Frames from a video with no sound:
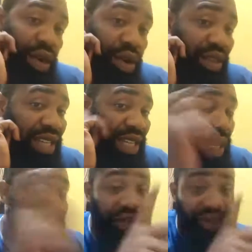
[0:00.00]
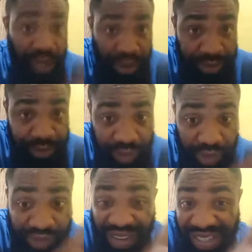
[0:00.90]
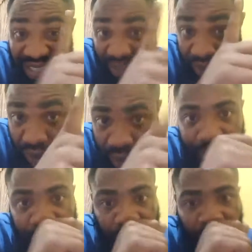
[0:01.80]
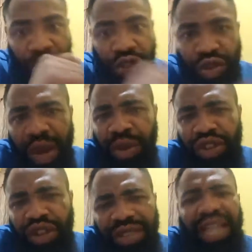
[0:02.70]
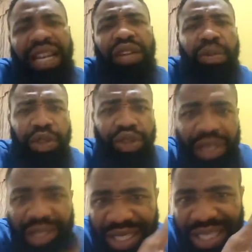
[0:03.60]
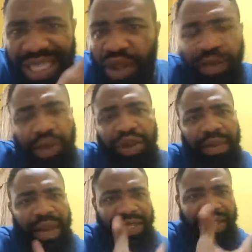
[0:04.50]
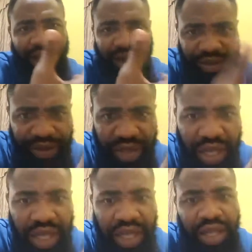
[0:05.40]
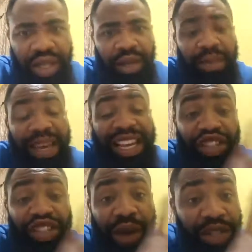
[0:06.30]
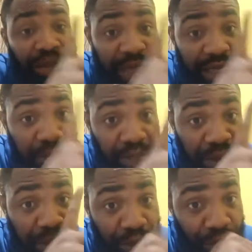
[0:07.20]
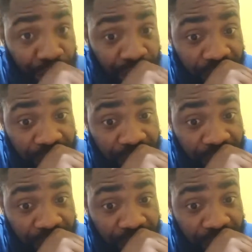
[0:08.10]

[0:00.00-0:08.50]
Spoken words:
concert, I went for it, the first edition. So I was just trying out opportunities. I was building myself, making sure I was meeting people.